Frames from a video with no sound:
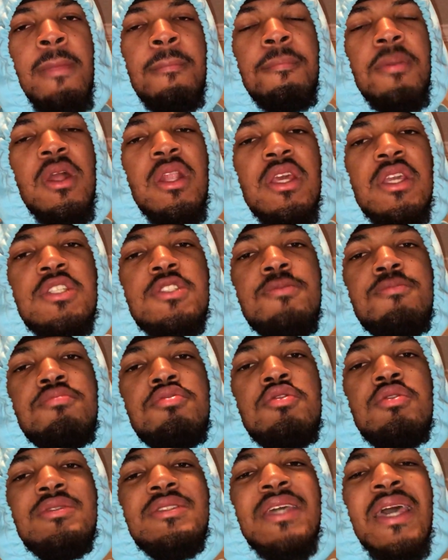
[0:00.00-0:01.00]
police
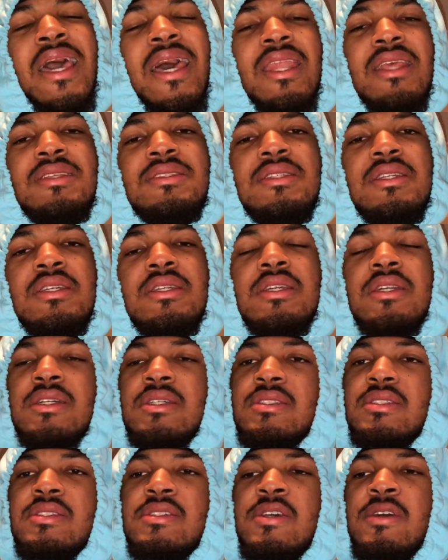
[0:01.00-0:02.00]
brutality,
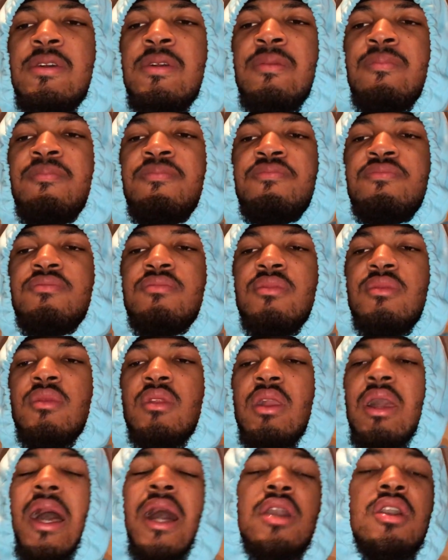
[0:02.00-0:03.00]
because
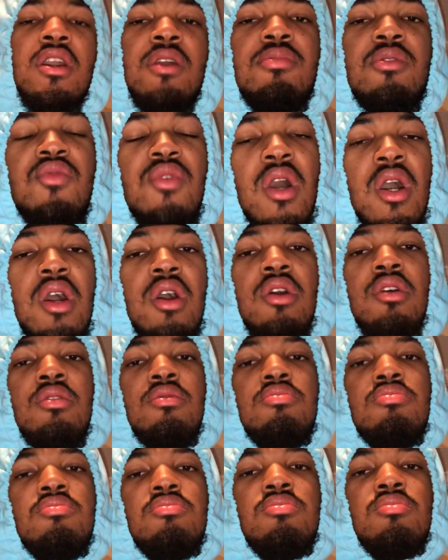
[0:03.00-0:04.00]
I could be wrong.
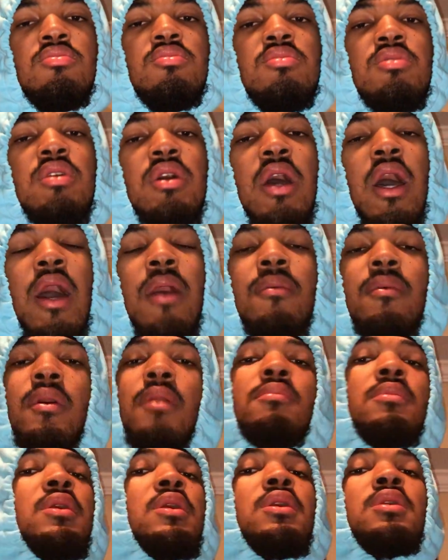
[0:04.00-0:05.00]
I
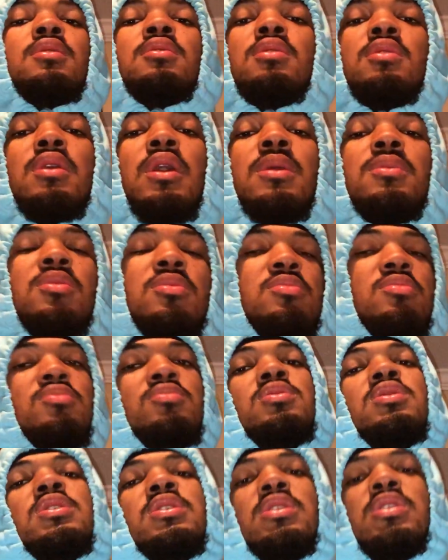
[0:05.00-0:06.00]
mean, I don't
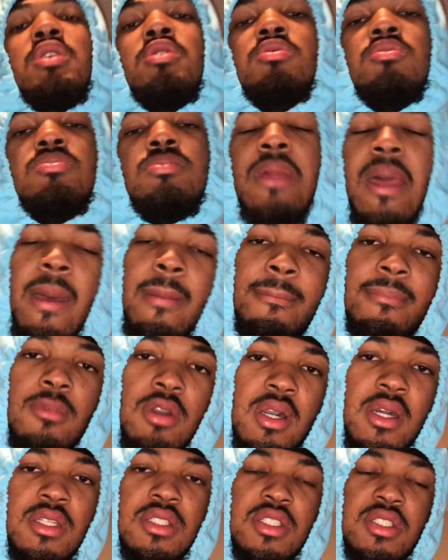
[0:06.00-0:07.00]
really know that
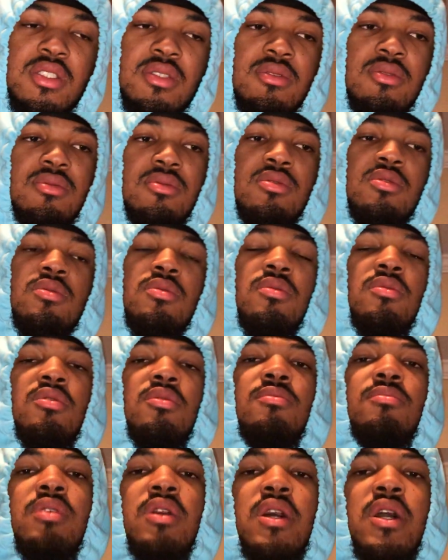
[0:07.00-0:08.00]
much,
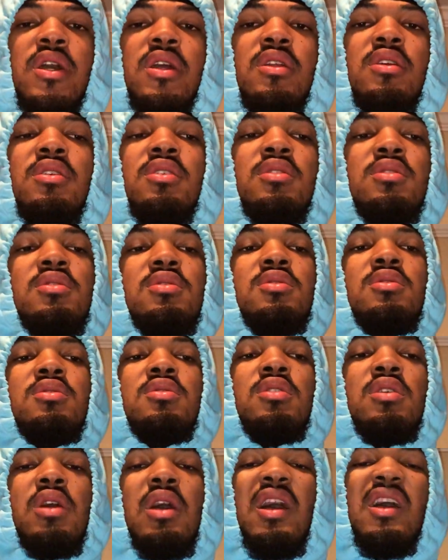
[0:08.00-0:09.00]
but
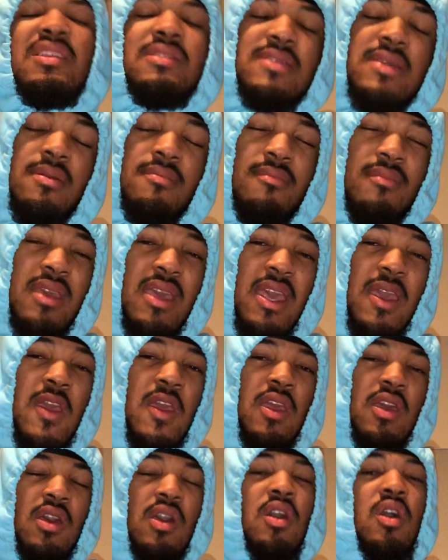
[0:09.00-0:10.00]
to
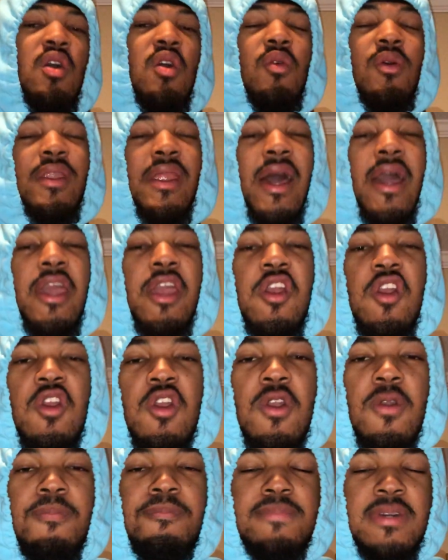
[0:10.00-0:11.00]
me, when I
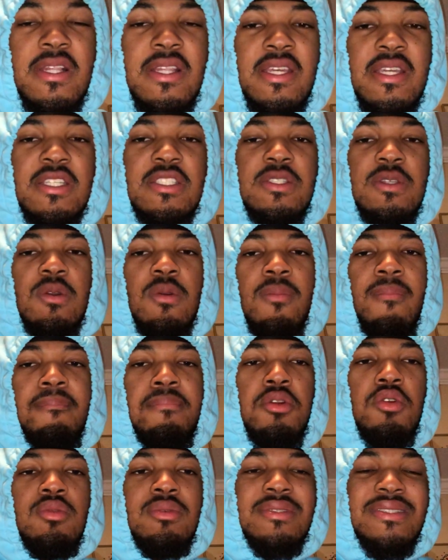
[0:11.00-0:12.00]
hear police
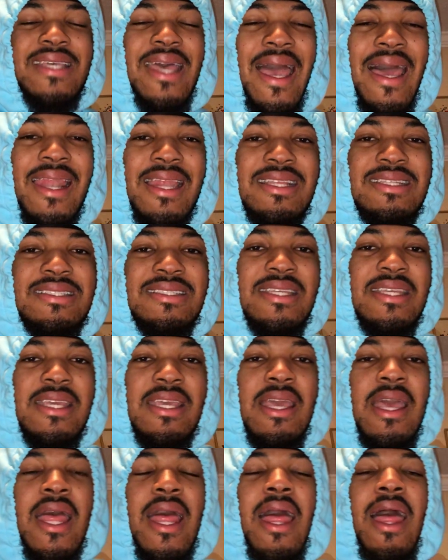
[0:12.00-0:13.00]
brutality,
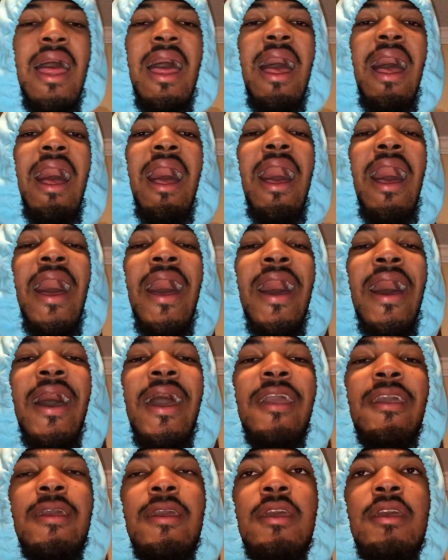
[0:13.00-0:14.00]

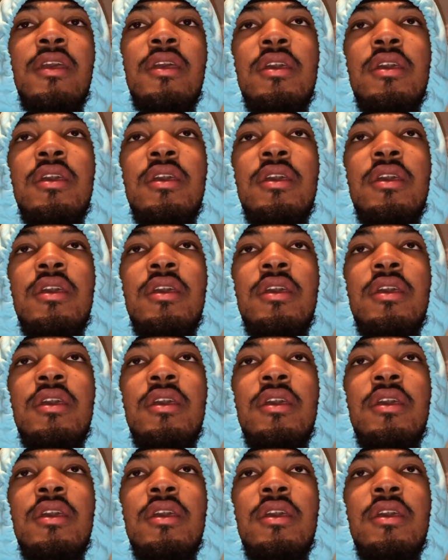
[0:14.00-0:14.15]
I,